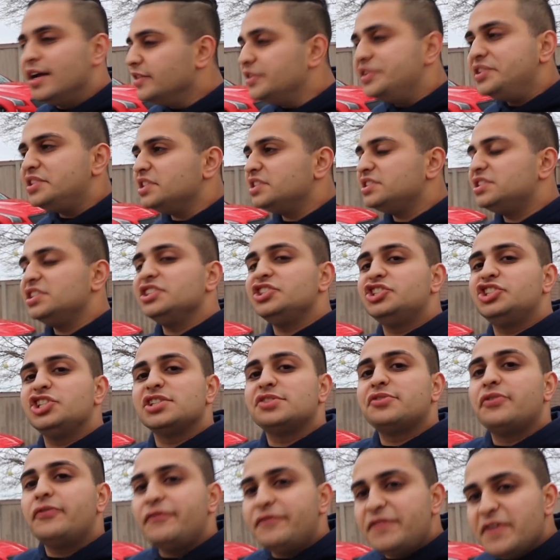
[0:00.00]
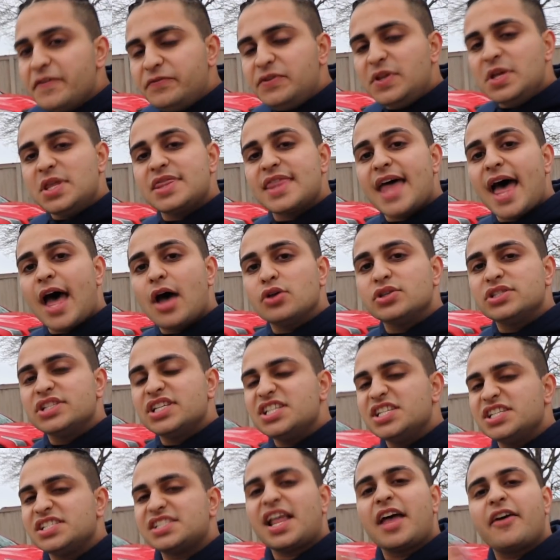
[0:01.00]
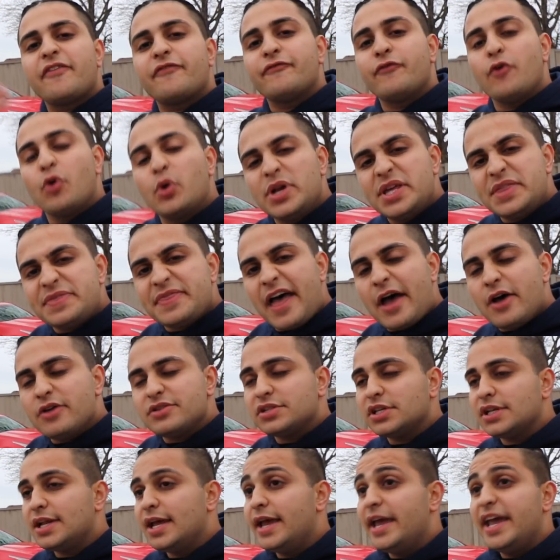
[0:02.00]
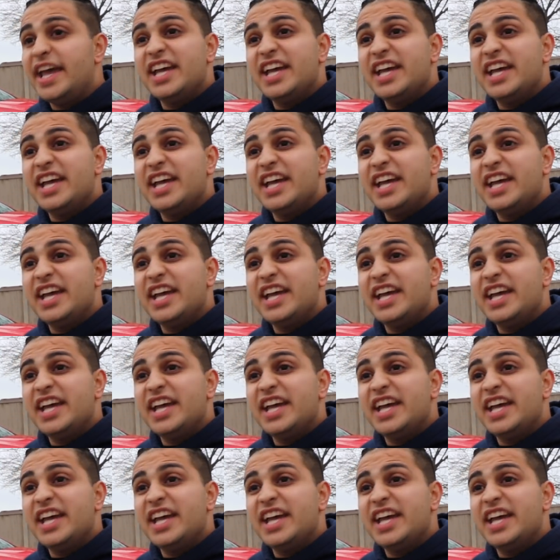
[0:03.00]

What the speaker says: This isn't just $50,000, it's not $40,000,